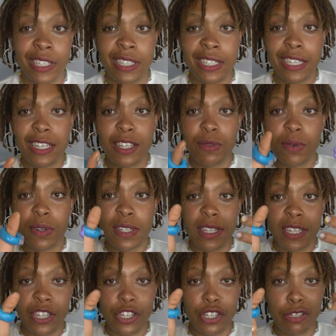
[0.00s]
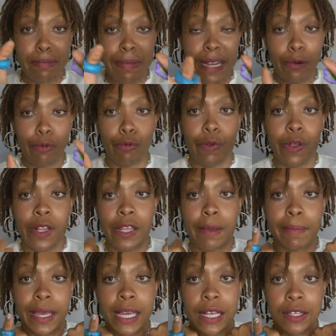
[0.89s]
and these ones are just made
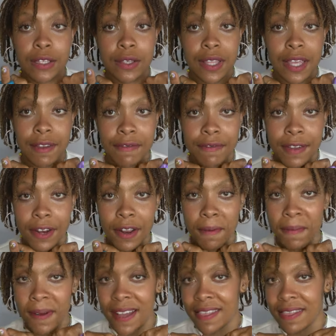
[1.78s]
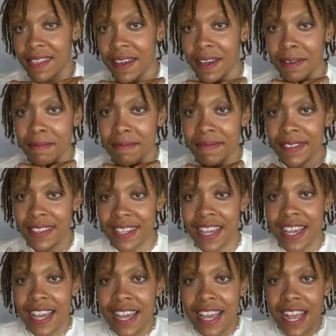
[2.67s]
really big so they fit on my thumbs
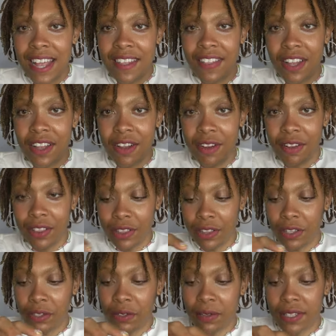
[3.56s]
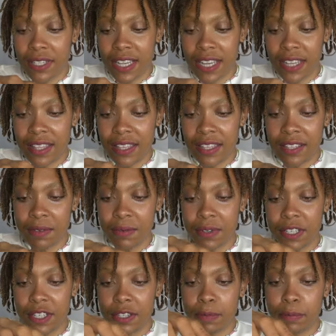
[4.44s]
and they're loose like this
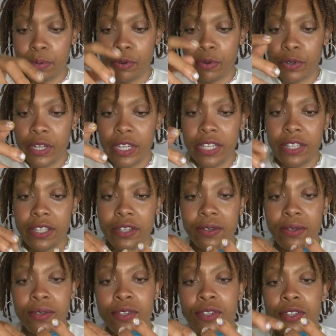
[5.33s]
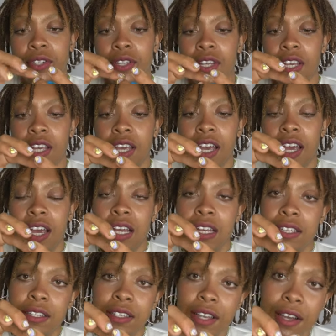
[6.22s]
one's pretty loose
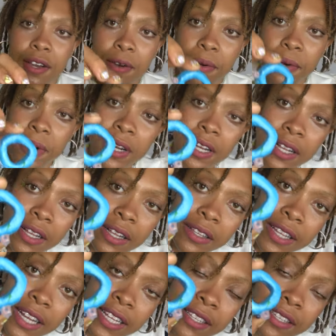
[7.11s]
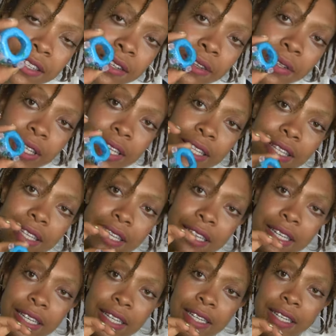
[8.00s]
so that's the only
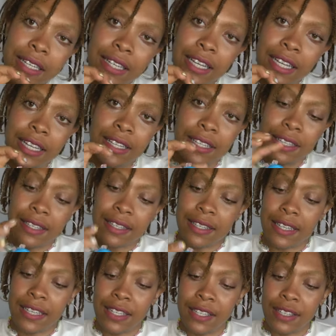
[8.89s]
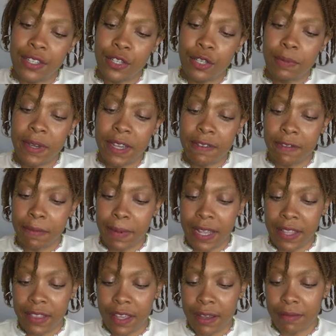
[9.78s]
thing is it's too big for
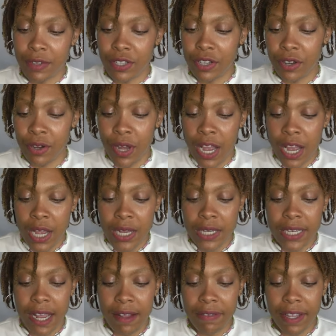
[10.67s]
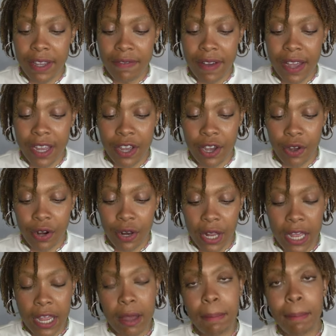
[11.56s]
my thumb so definitely if i go to
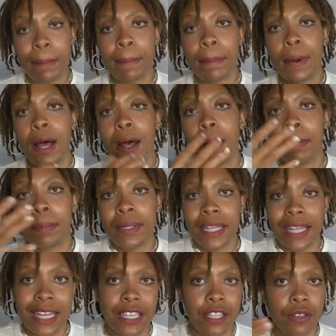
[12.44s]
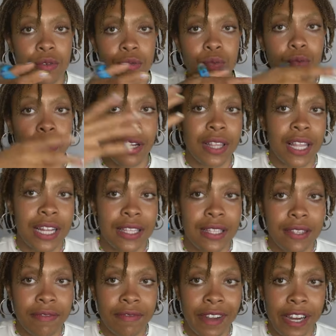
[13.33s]
like a, a place where
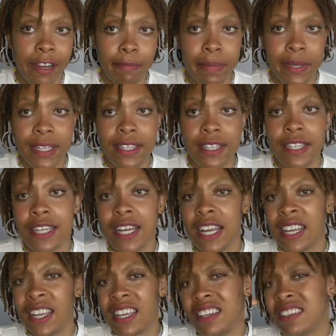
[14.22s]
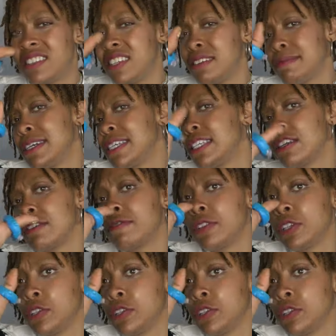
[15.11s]
that's very busy i could see myself